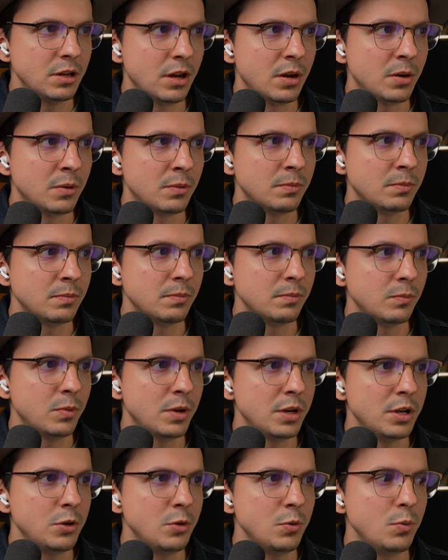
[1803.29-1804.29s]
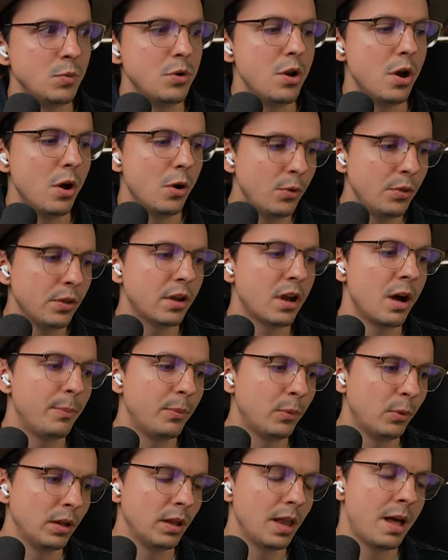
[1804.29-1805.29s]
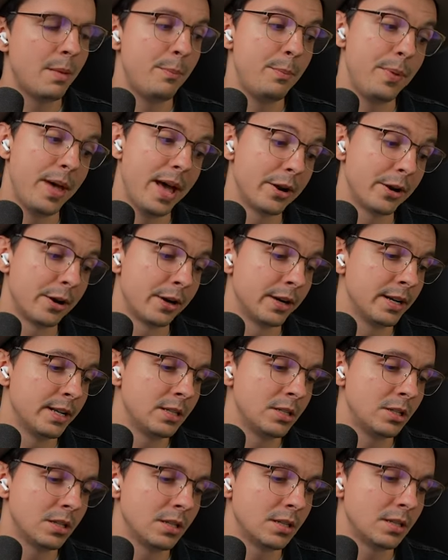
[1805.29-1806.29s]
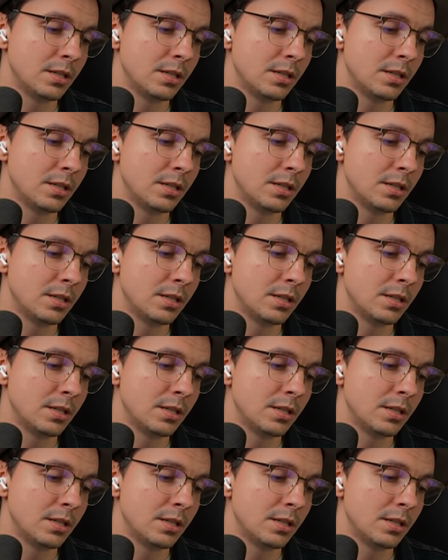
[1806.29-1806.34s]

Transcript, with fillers: you know, when you know the couple a lot better, it